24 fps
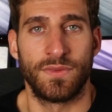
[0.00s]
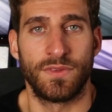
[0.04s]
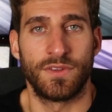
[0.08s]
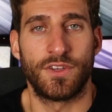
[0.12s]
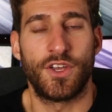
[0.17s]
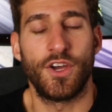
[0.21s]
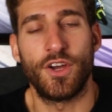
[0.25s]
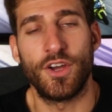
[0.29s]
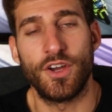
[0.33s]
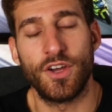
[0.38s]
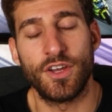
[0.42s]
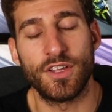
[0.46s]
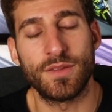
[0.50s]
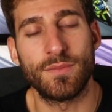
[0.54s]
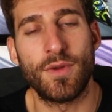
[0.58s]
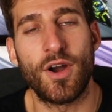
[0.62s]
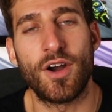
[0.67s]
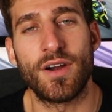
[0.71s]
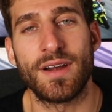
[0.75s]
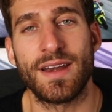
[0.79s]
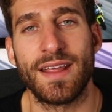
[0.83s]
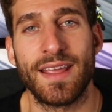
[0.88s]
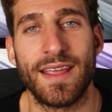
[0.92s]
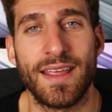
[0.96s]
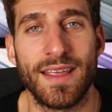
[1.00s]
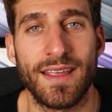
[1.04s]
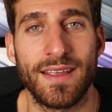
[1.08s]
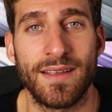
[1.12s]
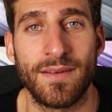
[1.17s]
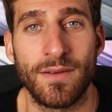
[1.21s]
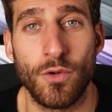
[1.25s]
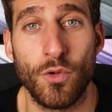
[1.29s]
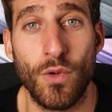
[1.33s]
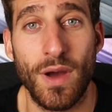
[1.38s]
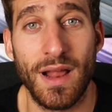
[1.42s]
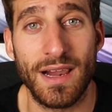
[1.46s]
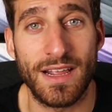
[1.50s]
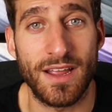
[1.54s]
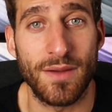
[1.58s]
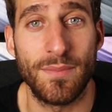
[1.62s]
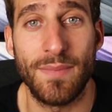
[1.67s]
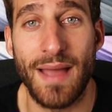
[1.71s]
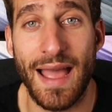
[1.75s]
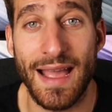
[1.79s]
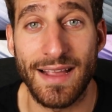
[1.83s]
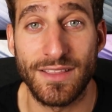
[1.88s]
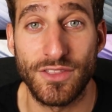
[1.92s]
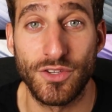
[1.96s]
Good morning! Welcome
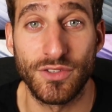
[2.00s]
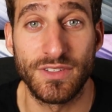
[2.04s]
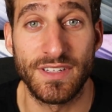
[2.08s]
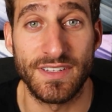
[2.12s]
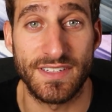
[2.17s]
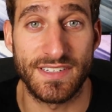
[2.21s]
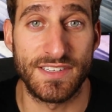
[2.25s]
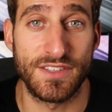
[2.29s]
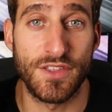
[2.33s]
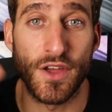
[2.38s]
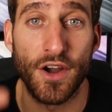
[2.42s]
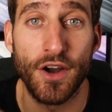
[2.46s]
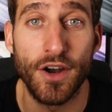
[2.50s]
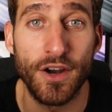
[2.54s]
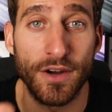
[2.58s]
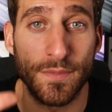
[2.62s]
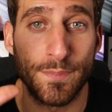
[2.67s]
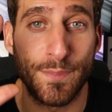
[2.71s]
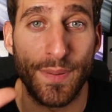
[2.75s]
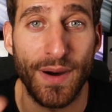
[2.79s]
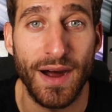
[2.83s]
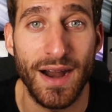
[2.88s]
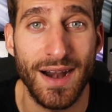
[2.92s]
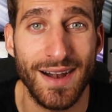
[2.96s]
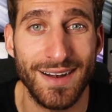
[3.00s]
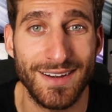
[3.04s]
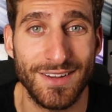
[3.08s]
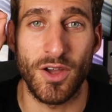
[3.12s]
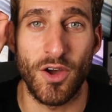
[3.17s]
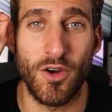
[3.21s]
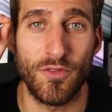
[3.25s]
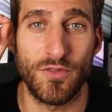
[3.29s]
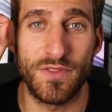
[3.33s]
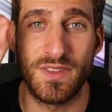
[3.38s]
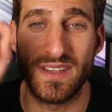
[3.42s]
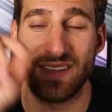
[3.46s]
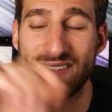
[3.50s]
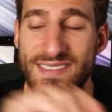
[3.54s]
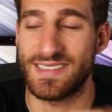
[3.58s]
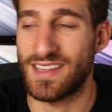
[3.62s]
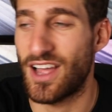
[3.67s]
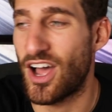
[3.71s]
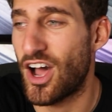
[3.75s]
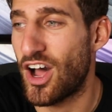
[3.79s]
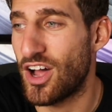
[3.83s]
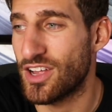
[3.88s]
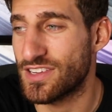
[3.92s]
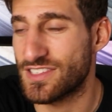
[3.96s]
back to this third part of this
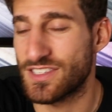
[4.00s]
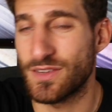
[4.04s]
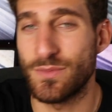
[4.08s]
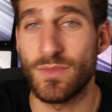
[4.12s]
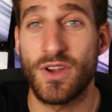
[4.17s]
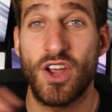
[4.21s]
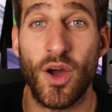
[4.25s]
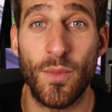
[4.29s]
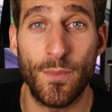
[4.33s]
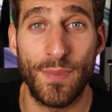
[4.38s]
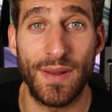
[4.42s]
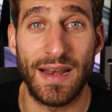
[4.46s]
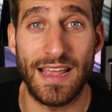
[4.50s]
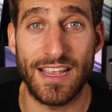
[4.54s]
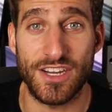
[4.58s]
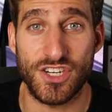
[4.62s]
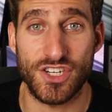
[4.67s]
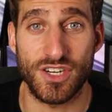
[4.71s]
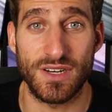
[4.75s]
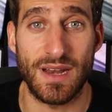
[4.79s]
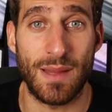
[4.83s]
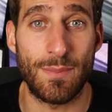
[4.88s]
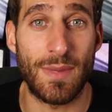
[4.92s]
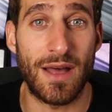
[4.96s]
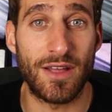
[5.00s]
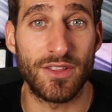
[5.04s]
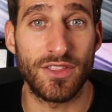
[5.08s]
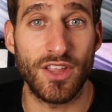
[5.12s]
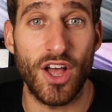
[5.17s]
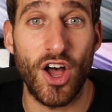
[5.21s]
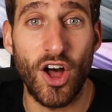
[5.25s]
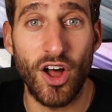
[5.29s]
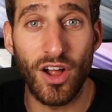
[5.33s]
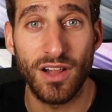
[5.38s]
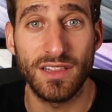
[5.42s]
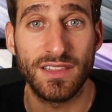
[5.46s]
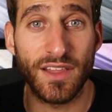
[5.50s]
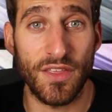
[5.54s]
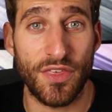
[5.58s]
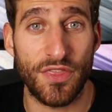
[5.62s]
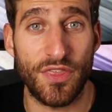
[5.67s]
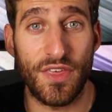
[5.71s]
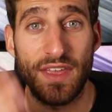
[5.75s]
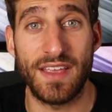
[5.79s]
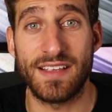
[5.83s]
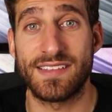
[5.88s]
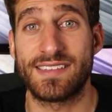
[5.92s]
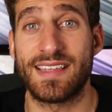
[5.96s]
awesome compilation about all the
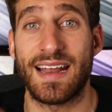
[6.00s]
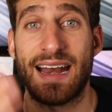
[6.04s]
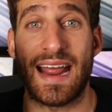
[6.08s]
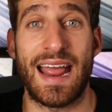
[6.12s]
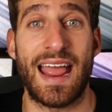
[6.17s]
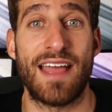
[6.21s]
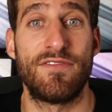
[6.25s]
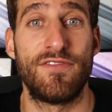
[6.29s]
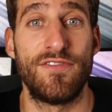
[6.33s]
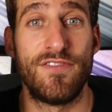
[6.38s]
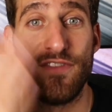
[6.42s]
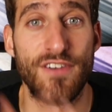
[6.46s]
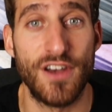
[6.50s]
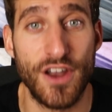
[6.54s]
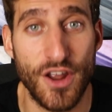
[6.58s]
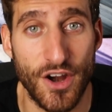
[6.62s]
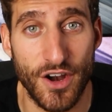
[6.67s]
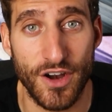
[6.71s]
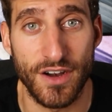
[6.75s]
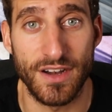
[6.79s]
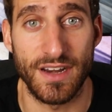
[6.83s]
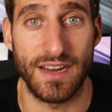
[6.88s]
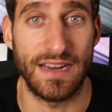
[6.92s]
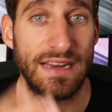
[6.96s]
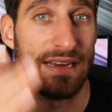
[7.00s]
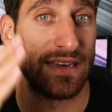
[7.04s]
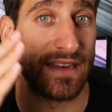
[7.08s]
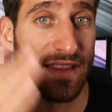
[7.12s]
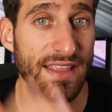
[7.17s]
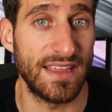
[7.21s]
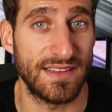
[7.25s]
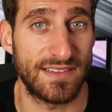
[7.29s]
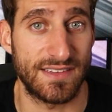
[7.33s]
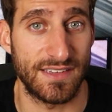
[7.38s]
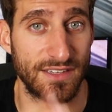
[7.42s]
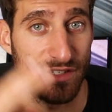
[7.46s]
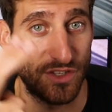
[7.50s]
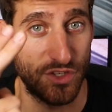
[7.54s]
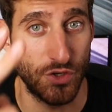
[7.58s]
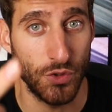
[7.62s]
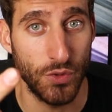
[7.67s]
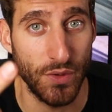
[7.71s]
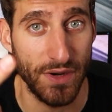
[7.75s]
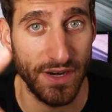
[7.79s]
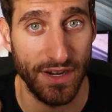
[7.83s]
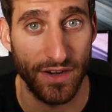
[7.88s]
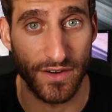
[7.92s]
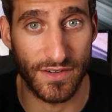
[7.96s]
things that I have learned in these
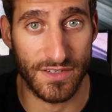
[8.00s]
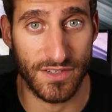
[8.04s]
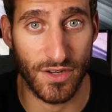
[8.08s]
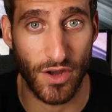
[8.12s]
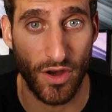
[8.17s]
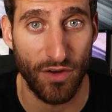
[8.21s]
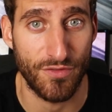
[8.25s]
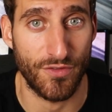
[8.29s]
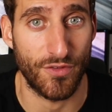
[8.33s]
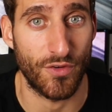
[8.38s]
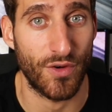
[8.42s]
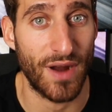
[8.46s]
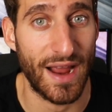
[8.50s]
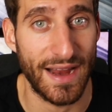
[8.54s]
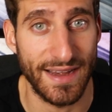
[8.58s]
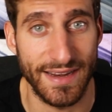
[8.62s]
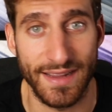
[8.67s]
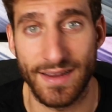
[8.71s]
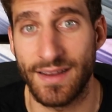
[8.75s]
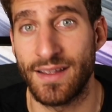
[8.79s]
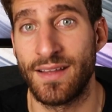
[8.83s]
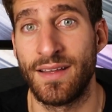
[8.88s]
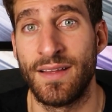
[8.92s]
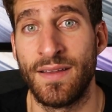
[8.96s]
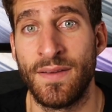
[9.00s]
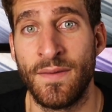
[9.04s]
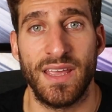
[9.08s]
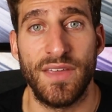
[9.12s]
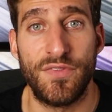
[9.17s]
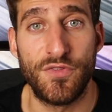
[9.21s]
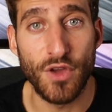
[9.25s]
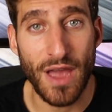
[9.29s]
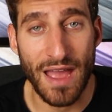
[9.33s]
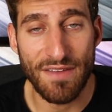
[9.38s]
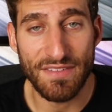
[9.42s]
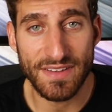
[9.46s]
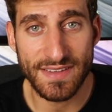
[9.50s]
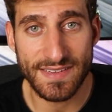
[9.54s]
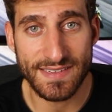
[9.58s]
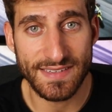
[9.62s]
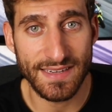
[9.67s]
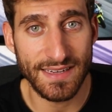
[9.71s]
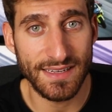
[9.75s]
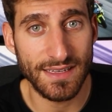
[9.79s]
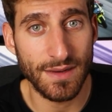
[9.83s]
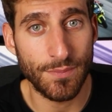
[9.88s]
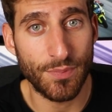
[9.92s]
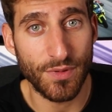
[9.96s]
2 years of riding. If you haven't
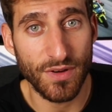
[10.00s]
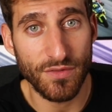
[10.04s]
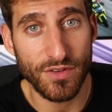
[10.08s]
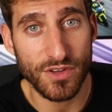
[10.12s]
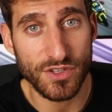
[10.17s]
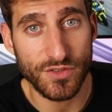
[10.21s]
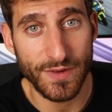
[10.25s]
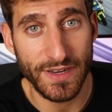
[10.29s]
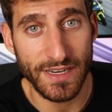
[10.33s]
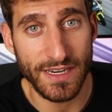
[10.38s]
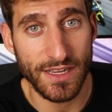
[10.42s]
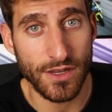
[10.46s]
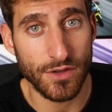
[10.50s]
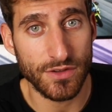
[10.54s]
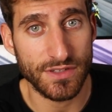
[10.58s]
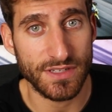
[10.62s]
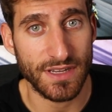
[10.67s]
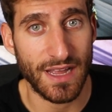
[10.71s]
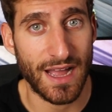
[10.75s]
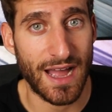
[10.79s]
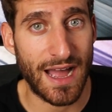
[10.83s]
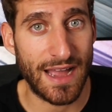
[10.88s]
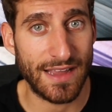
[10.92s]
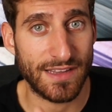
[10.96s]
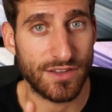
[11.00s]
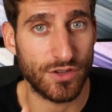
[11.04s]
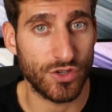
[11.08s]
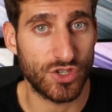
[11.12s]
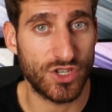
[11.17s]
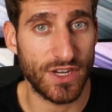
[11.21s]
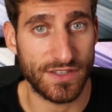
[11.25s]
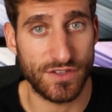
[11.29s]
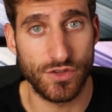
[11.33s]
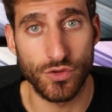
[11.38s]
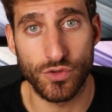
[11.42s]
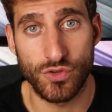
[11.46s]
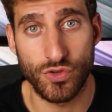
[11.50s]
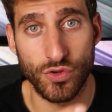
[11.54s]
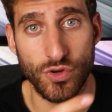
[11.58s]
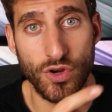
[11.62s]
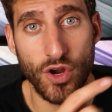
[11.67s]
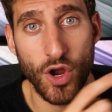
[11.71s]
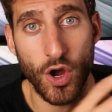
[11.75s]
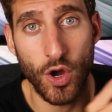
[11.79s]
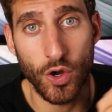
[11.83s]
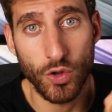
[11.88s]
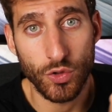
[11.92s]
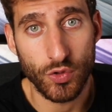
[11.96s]
seen the previous videos, I suggest you to
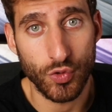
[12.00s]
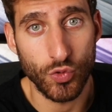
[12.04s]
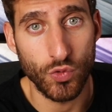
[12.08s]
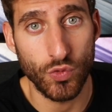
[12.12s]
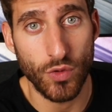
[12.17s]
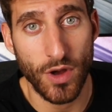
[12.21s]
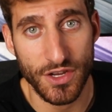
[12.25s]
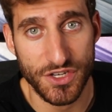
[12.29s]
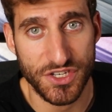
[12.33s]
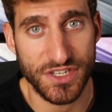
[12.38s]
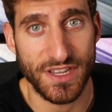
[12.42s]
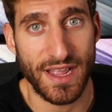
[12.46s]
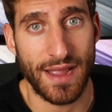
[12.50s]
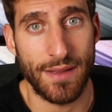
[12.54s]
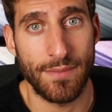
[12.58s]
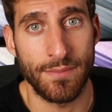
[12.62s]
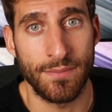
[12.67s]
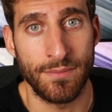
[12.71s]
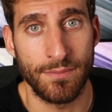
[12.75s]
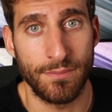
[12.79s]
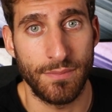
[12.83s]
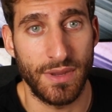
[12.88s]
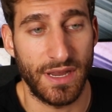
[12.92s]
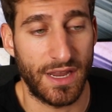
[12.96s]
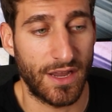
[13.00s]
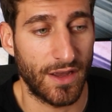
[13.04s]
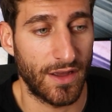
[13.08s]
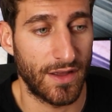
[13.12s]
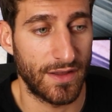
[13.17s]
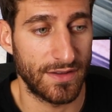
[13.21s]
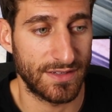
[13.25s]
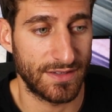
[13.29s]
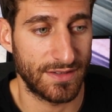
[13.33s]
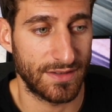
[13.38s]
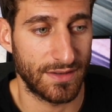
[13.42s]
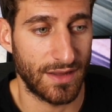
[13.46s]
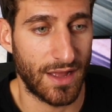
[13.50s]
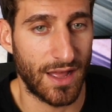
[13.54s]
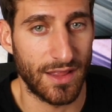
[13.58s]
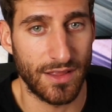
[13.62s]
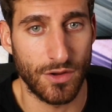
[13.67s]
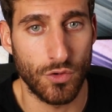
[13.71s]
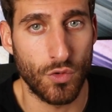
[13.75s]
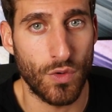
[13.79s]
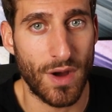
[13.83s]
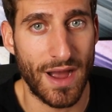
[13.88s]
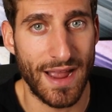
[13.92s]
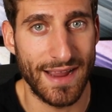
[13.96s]
go to watch them because
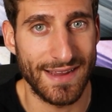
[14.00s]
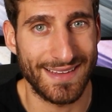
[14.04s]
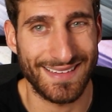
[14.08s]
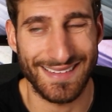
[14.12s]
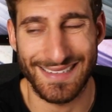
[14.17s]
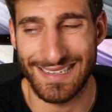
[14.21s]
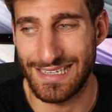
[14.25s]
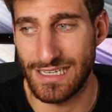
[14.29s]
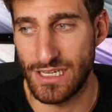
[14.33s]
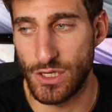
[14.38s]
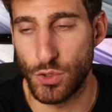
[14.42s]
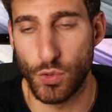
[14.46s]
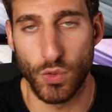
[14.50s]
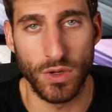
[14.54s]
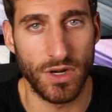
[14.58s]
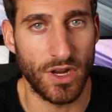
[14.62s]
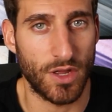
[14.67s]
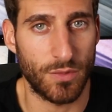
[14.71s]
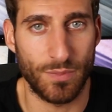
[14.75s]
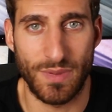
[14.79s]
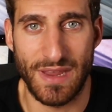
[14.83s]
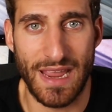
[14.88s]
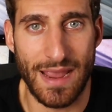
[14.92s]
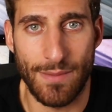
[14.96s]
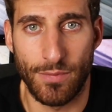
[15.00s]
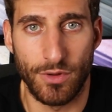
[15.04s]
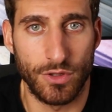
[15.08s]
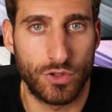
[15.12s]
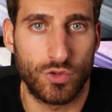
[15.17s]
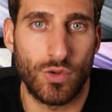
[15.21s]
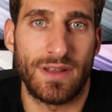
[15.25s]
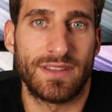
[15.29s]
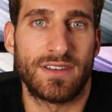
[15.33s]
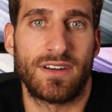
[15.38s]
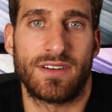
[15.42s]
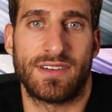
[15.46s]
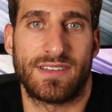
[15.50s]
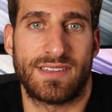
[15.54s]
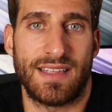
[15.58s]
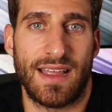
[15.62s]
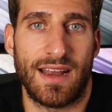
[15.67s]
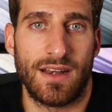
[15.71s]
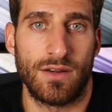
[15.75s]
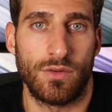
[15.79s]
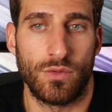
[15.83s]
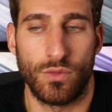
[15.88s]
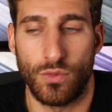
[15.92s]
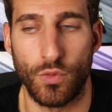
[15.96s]
otherwise you will not be able to
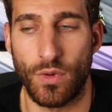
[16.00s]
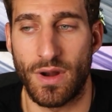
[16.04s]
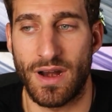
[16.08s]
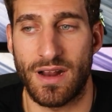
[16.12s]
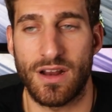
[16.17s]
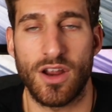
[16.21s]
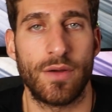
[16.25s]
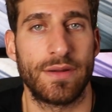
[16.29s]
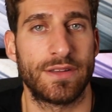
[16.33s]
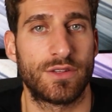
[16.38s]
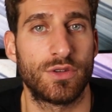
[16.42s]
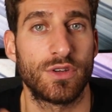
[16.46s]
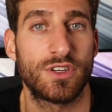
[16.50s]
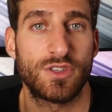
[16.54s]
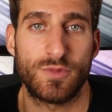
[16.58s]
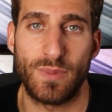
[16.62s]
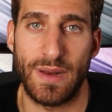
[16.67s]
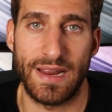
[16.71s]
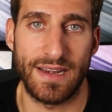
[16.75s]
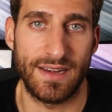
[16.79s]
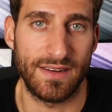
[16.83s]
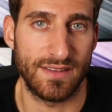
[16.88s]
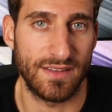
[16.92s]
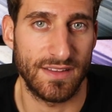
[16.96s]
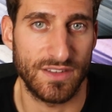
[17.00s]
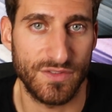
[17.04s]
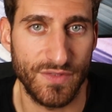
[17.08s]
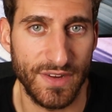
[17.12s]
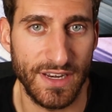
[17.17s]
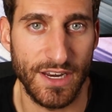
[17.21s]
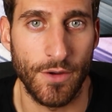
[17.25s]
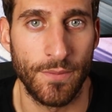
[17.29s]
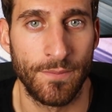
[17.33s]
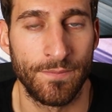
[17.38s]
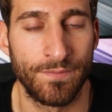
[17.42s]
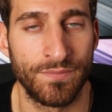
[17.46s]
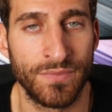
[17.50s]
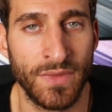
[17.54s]
understand what I'm going to explain in this video.